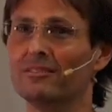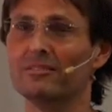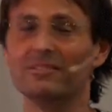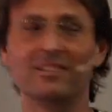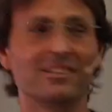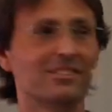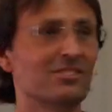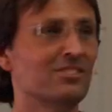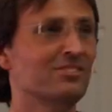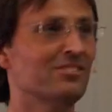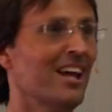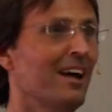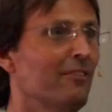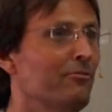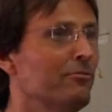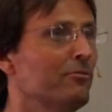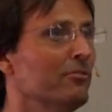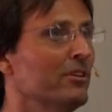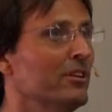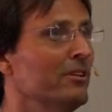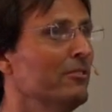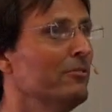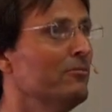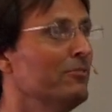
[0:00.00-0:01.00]
The
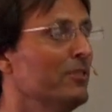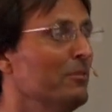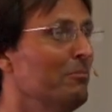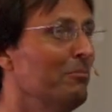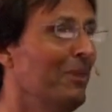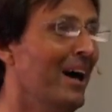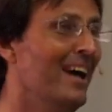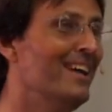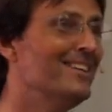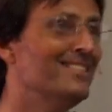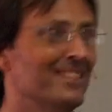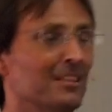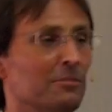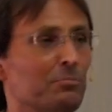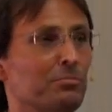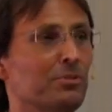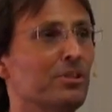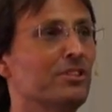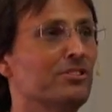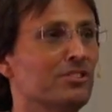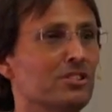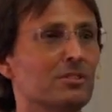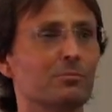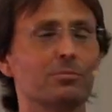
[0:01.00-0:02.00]
discovery of the basic
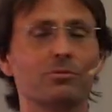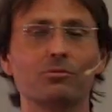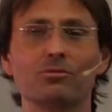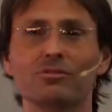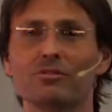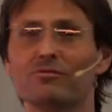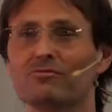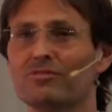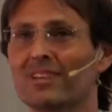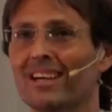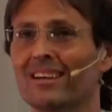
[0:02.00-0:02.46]
principles of